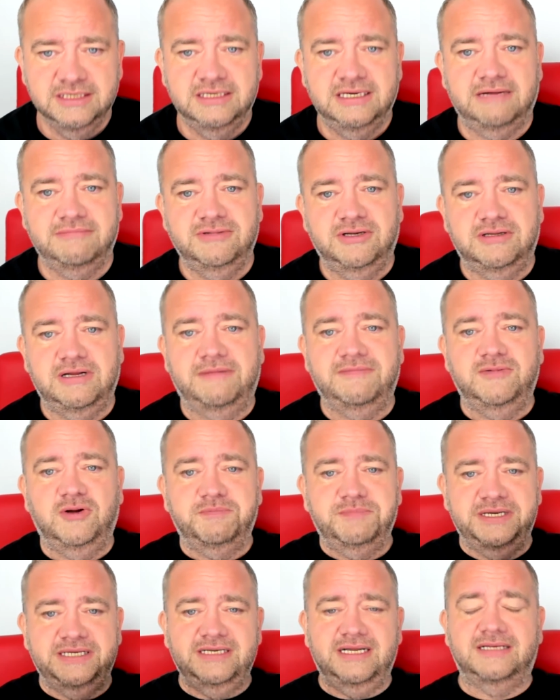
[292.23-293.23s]
I'm not I've
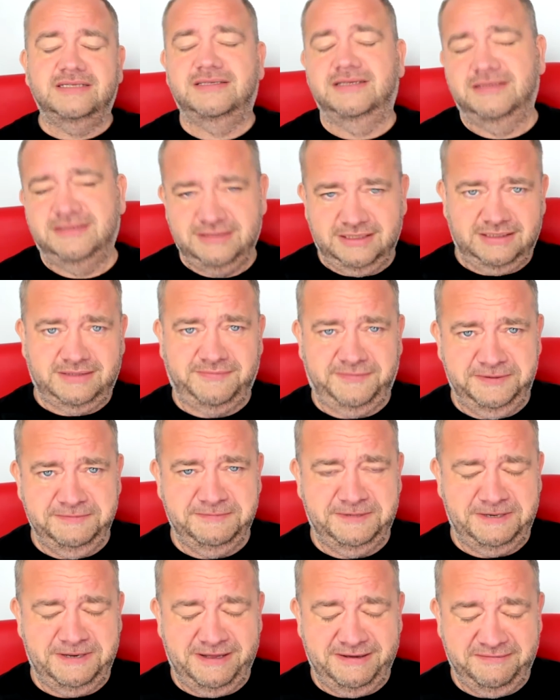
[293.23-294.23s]
not been that successful in
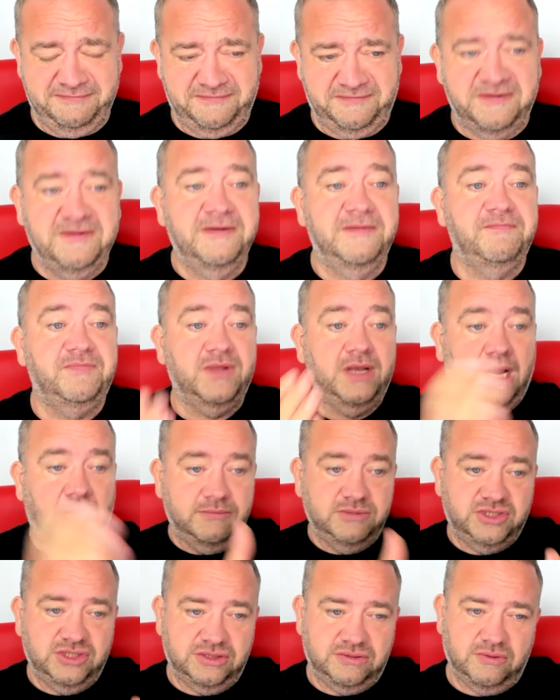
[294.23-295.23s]
my life.
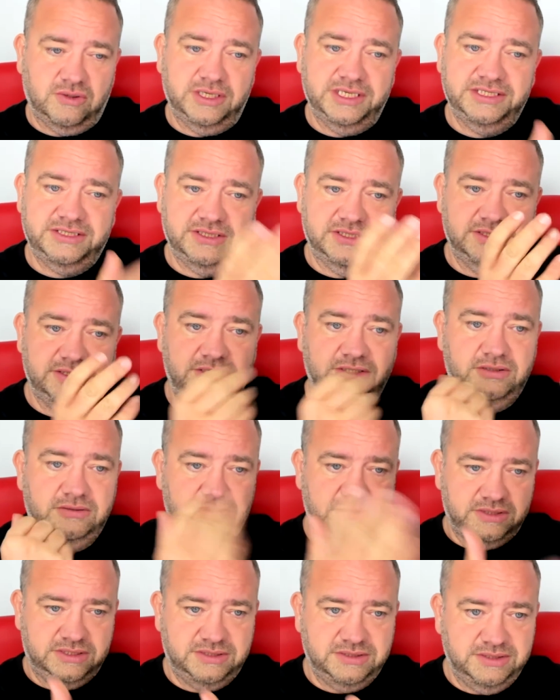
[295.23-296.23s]
I'm just wanting to, you know,
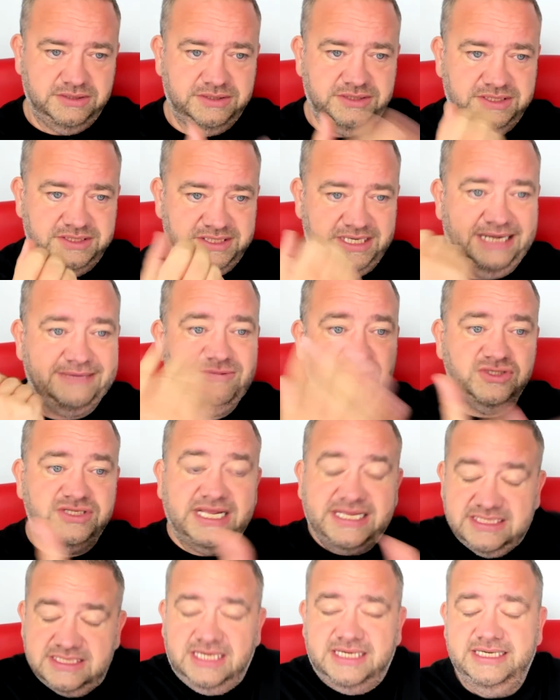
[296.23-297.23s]
to just, I'm just
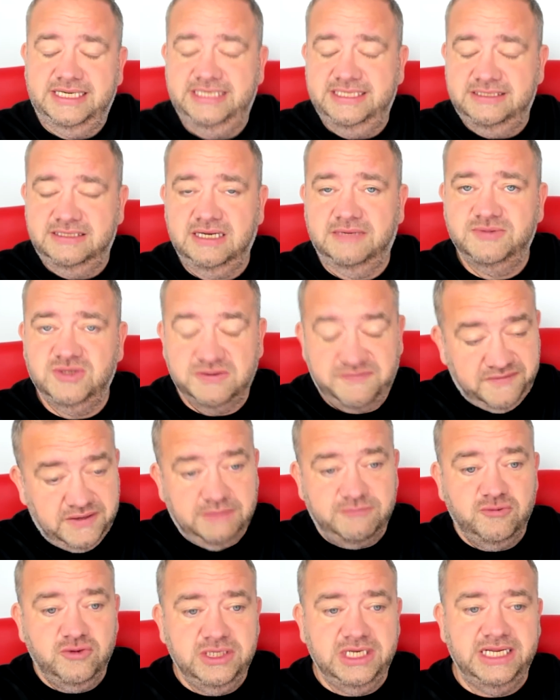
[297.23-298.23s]
excited. I'm just,
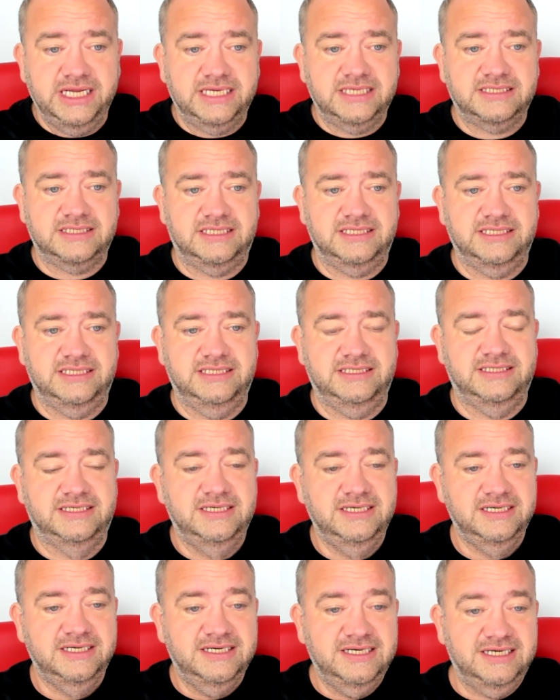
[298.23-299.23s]
I'm really excited
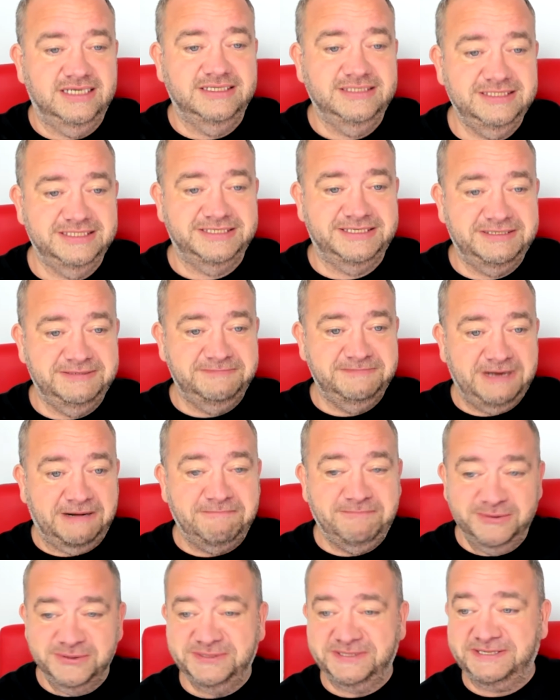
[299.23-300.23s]
and um,
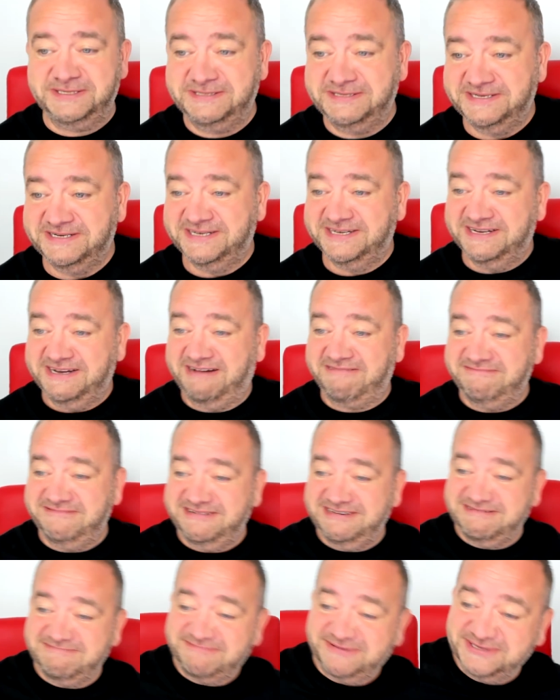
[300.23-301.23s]
buzzing. I'm
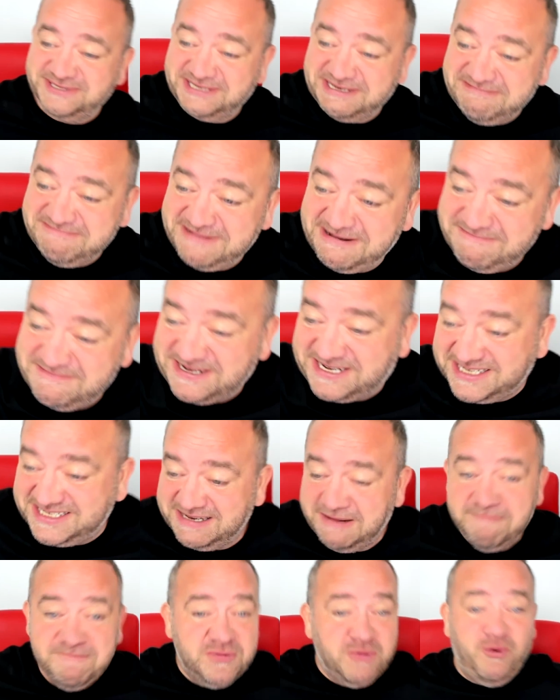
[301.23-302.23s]
really buzzing, man, because
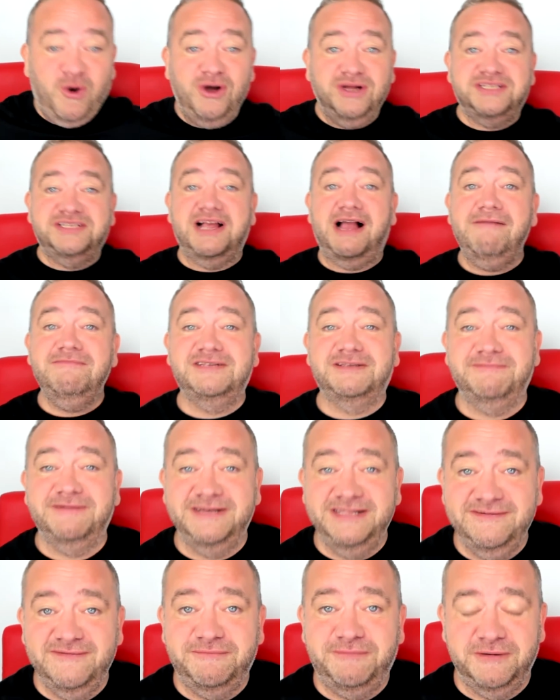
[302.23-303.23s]
what a time to be
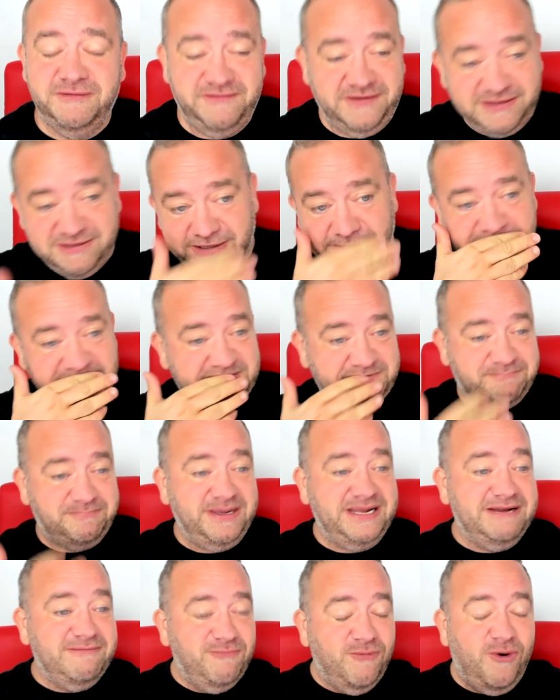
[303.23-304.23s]
a Liverpool fan. Look, I'm spitting.